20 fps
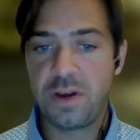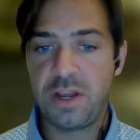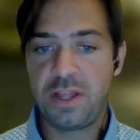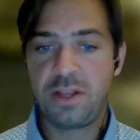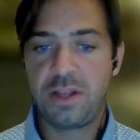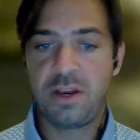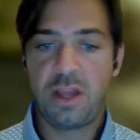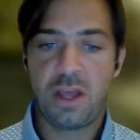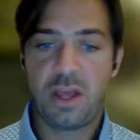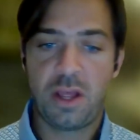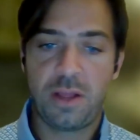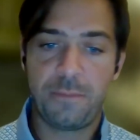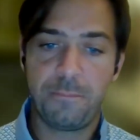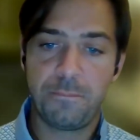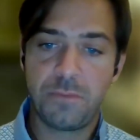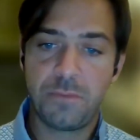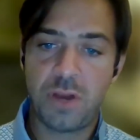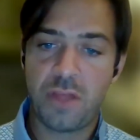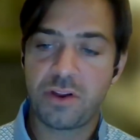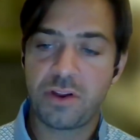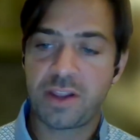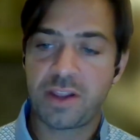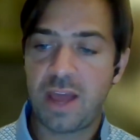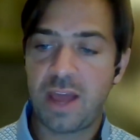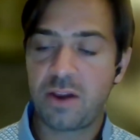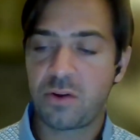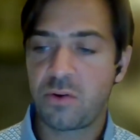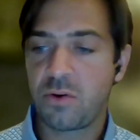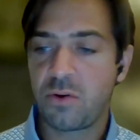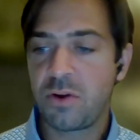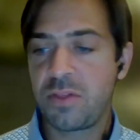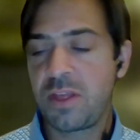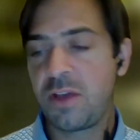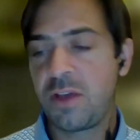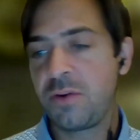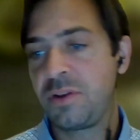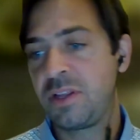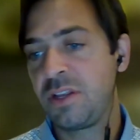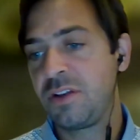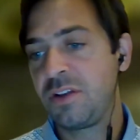And another category
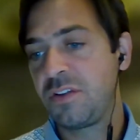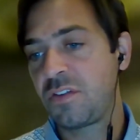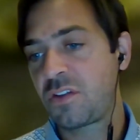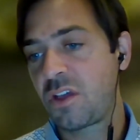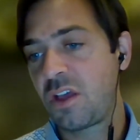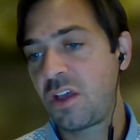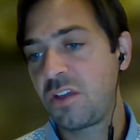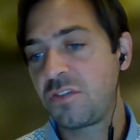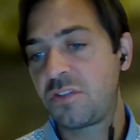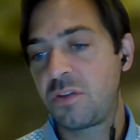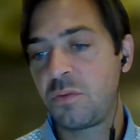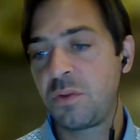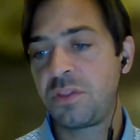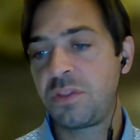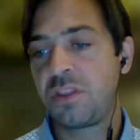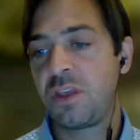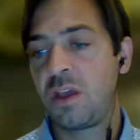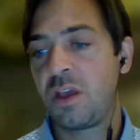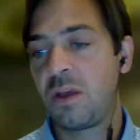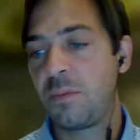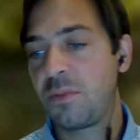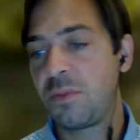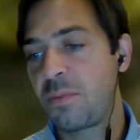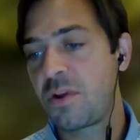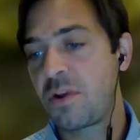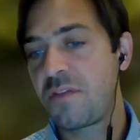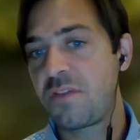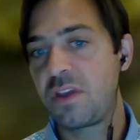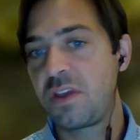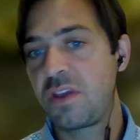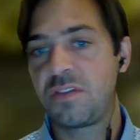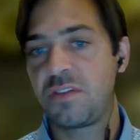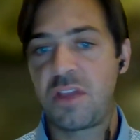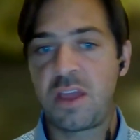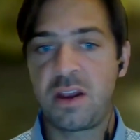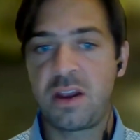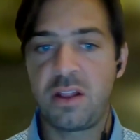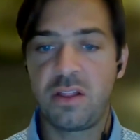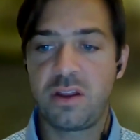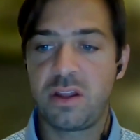that we didn't discuss with the previous
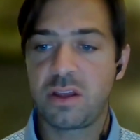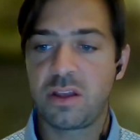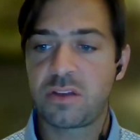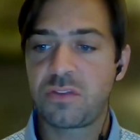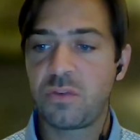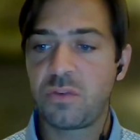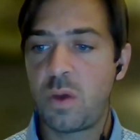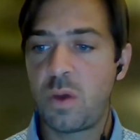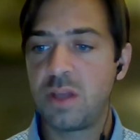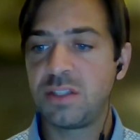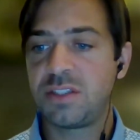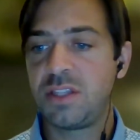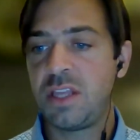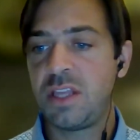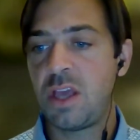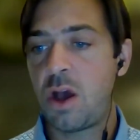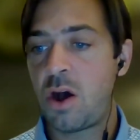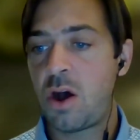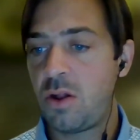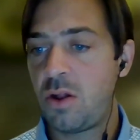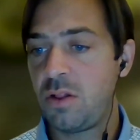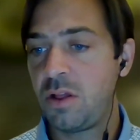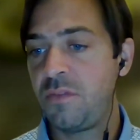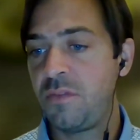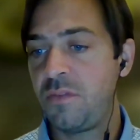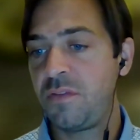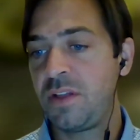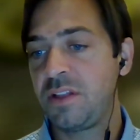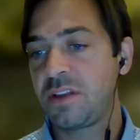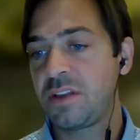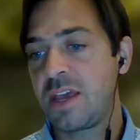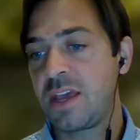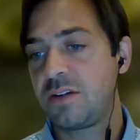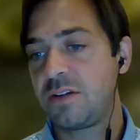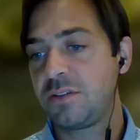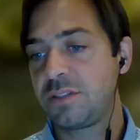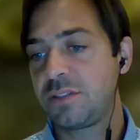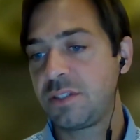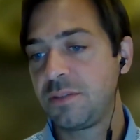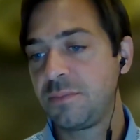analytics was the all event
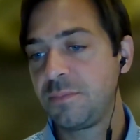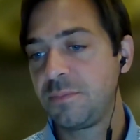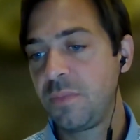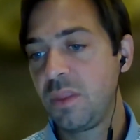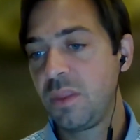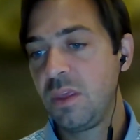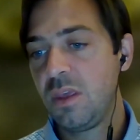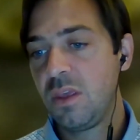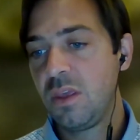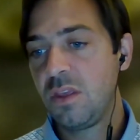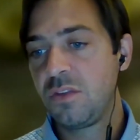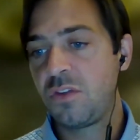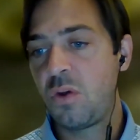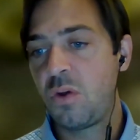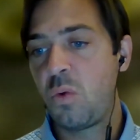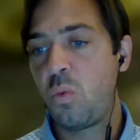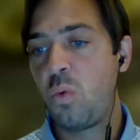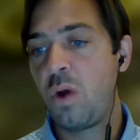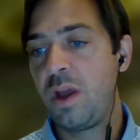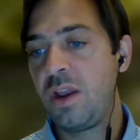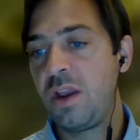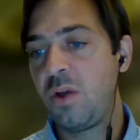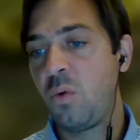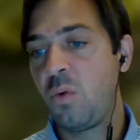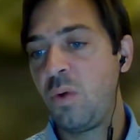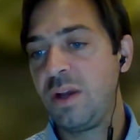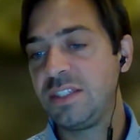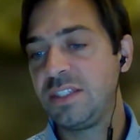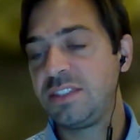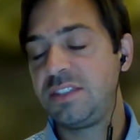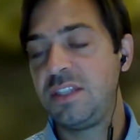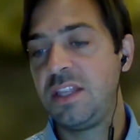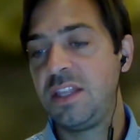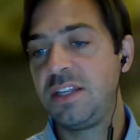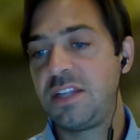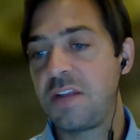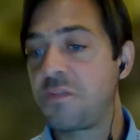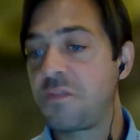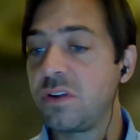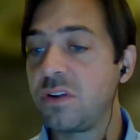count. So what is
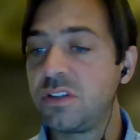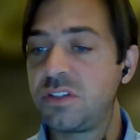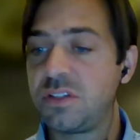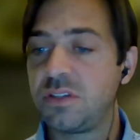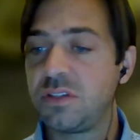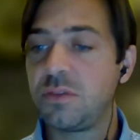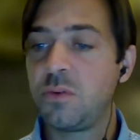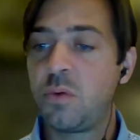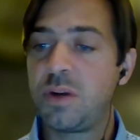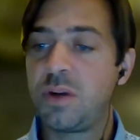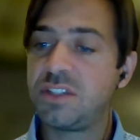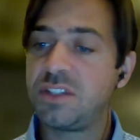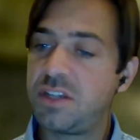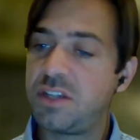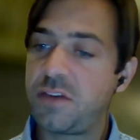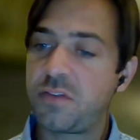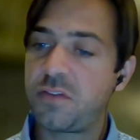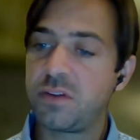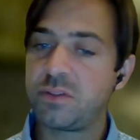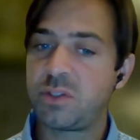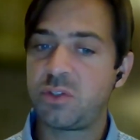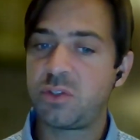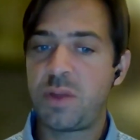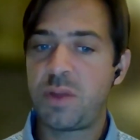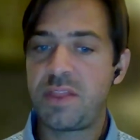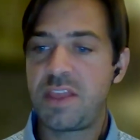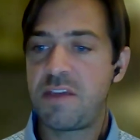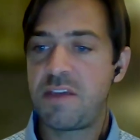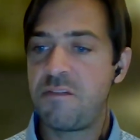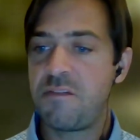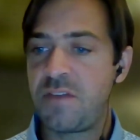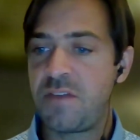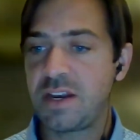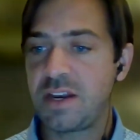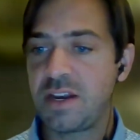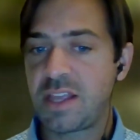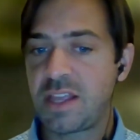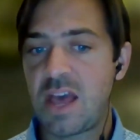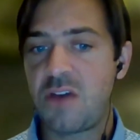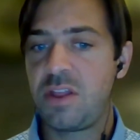the difference? What is the difference between the
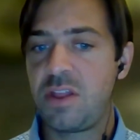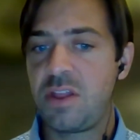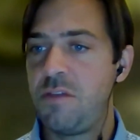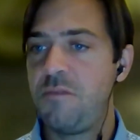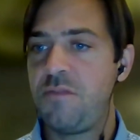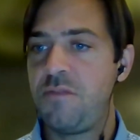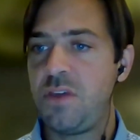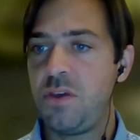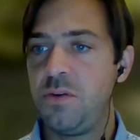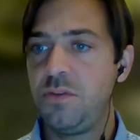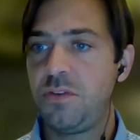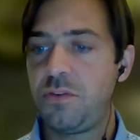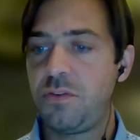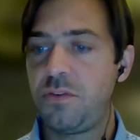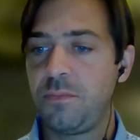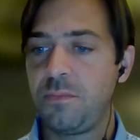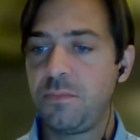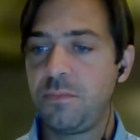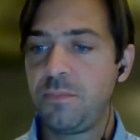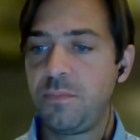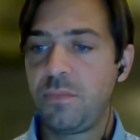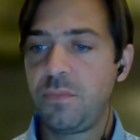event count and the views?